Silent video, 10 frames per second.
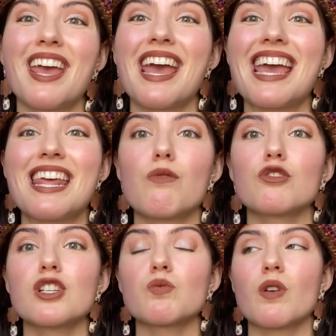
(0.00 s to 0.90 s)
and it will
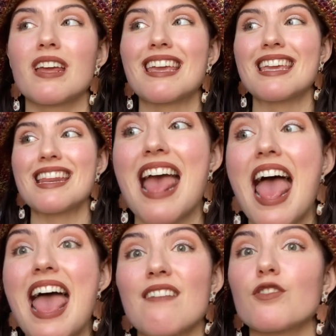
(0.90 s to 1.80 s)
just want to eat
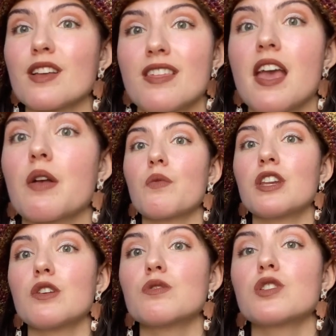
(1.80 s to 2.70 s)
everything when
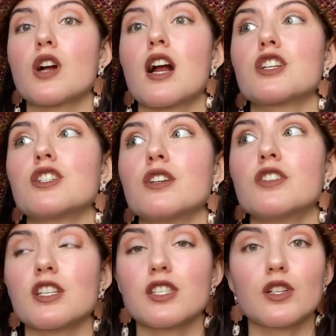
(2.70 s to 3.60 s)
you start to
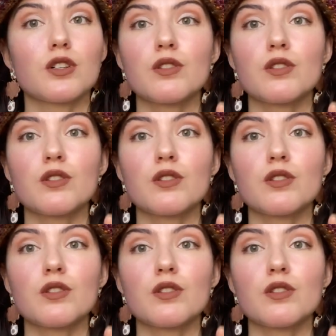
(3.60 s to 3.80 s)
just